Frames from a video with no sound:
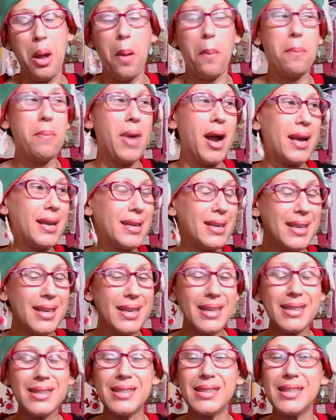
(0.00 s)
My
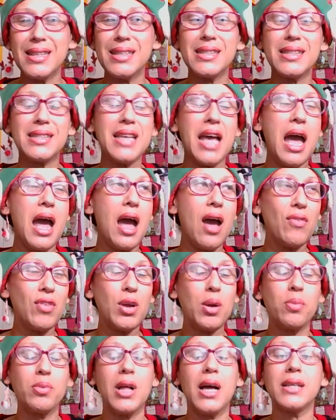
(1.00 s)
niece is having
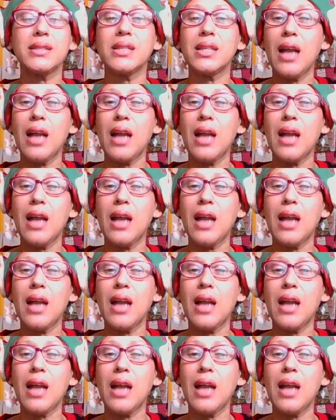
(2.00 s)
a blast,